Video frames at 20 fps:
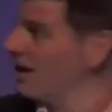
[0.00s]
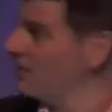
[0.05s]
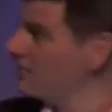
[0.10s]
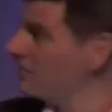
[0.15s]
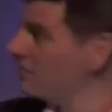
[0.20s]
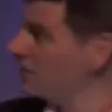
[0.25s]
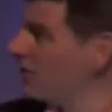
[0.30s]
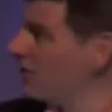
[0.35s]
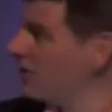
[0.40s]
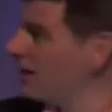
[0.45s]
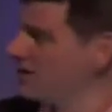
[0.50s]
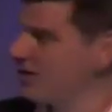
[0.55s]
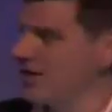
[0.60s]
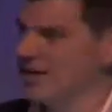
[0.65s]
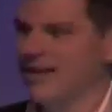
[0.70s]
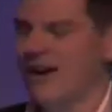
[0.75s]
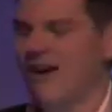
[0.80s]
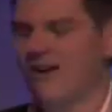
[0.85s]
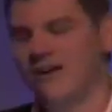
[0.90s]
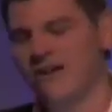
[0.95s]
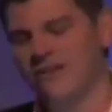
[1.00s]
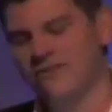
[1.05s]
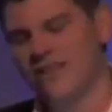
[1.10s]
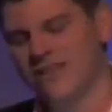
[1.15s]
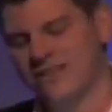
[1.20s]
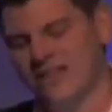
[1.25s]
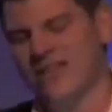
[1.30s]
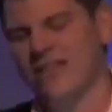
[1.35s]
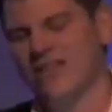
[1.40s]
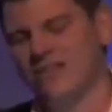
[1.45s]
So as a kind of
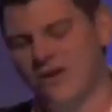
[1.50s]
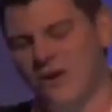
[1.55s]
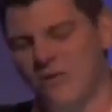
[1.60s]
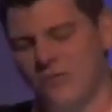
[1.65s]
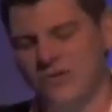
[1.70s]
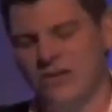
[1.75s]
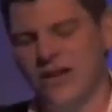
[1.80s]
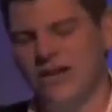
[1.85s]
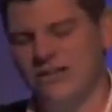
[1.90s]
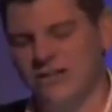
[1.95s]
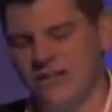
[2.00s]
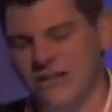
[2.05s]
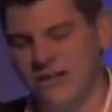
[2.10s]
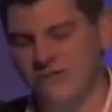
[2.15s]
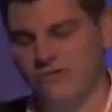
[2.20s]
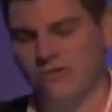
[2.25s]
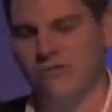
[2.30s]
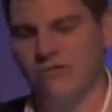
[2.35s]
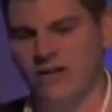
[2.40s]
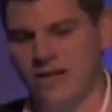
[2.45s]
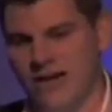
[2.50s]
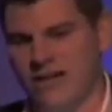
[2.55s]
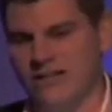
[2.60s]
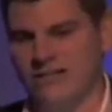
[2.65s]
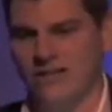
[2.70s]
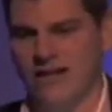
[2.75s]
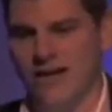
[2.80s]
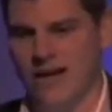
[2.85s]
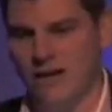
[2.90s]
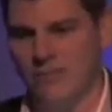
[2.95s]
that's obviously a
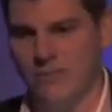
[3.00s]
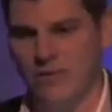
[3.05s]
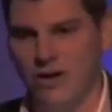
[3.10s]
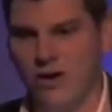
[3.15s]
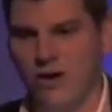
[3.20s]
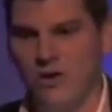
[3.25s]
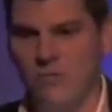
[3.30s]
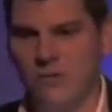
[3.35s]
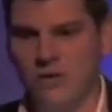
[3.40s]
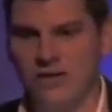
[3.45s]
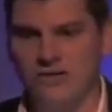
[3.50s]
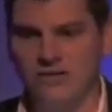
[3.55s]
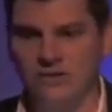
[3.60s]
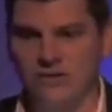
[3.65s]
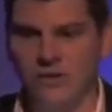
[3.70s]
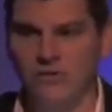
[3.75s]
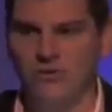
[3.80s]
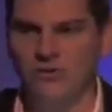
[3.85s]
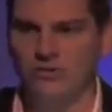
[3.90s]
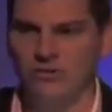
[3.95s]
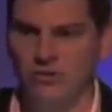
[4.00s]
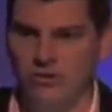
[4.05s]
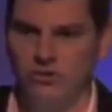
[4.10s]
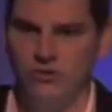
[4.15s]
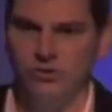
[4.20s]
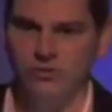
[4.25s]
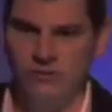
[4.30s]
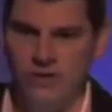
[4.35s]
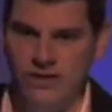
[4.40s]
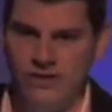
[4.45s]
delivery-related app, but it's not the
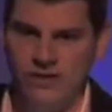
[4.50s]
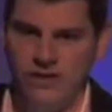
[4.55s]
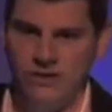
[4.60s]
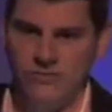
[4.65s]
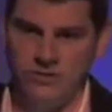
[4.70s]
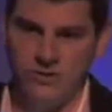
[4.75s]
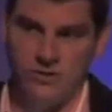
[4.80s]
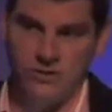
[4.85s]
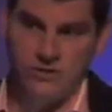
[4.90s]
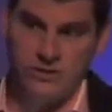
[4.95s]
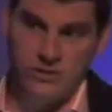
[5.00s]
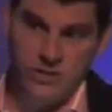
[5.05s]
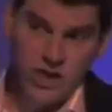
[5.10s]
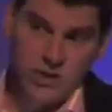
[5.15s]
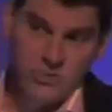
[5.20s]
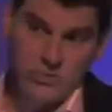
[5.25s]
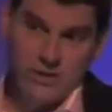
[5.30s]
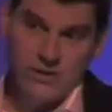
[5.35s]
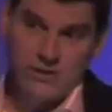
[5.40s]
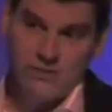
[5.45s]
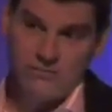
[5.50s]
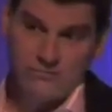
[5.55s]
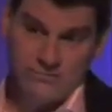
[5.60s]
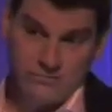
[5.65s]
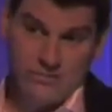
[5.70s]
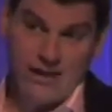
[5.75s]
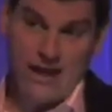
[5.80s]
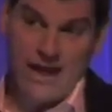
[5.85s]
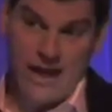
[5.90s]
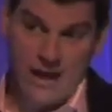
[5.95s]
traditional retail to consumer
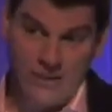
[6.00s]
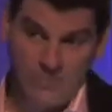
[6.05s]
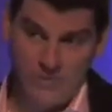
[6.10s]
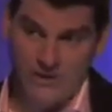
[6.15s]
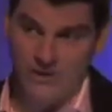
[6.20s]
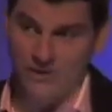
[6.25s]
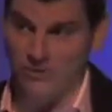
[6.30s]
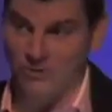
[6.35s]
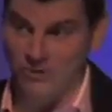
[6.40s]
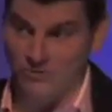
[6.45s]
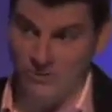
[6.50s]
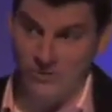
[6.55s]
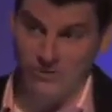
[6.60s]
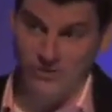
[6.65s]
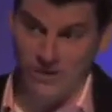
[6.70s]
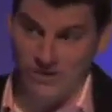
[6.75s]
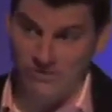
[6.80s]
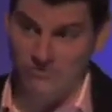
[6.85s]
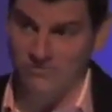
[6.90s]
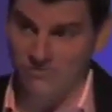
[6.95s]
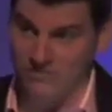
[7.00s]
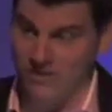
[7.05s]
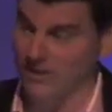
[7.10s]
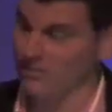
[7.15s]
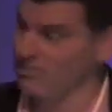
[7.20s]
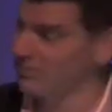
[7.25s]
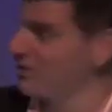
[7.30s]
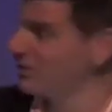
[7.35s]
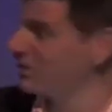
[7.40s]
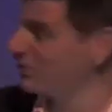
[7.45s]
app. I don't want to overdo
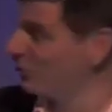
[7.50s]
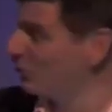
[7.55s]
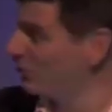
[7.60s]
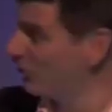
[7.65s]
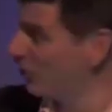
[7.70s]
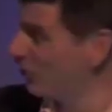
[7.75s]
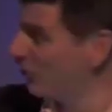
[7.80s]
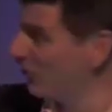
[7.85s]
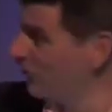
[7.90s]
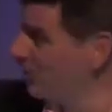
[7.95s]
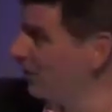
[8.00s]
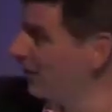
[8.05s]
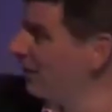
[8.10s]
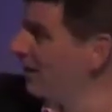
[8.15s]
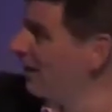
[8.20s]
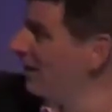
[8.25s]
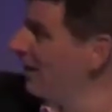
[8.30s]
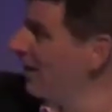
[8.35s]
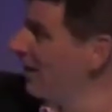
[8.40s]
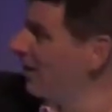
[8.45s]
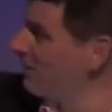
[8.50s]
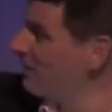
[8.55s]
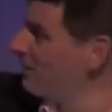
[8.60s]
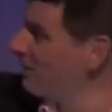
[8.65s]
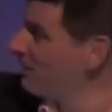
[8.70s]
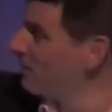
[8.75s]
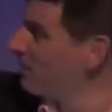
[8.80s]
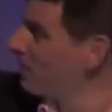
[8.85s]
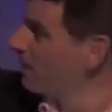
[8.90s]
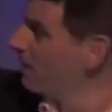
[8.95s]
that metaphor, by the way, but
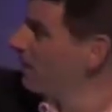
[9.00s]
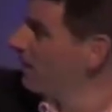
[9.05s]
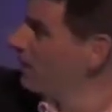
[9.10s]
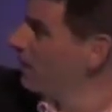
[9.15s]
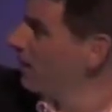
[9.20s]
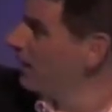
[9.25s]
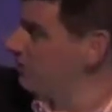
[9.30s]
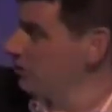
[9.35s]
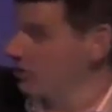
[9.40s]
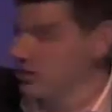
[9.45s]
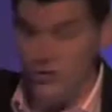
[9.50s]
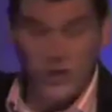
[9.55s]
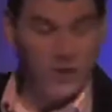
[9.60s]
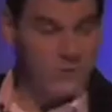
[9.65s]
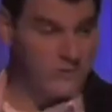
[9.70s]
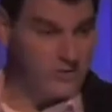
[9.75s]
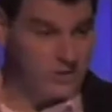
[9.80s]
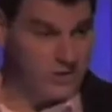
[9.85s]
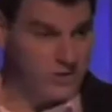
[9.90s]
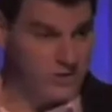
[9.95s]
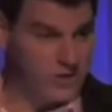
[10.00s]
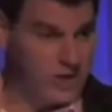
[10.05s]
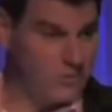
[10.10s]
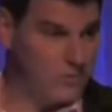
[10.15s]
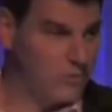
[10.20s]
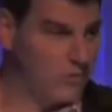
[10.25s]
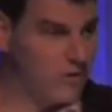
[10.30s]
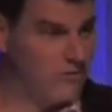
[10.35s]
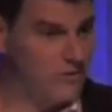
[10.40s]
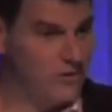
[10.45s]
it's a consumer to
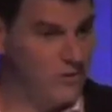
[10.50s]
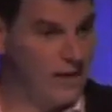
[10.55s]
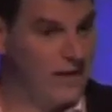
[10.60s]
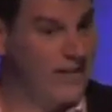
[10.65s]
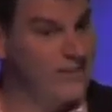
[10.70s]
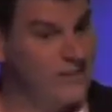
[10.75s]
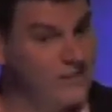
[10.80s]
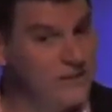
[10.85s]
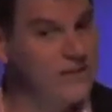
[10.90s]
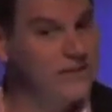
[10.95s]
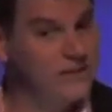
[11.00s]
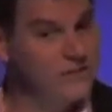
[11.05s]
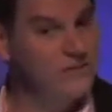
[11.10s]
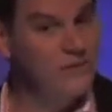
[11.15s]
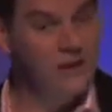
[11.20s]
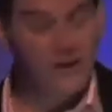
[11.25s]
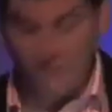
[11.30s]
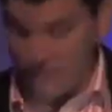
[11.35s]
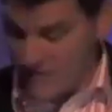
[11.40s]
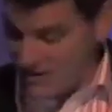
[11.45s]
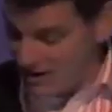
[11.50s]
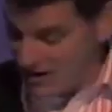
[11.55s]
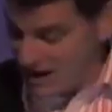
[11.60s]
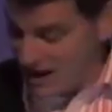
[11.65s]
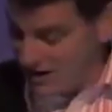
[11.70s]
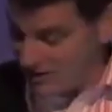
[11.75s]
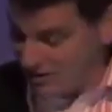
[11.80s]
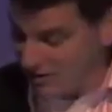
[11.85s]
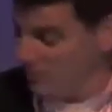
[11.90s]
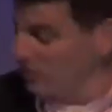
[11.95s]
consumer way of doing it. It's a very, very
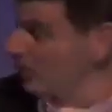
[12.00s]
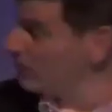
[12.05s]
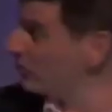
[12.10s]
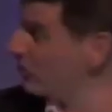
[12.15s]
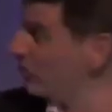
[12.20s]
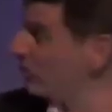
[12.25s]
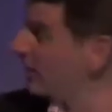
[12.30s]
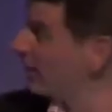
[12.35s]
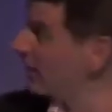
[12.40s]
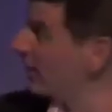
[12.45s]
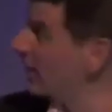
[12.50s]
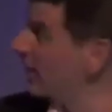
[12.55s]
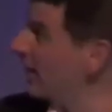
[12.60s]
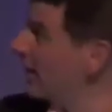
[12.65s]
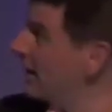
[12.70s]
elegant way of doing it.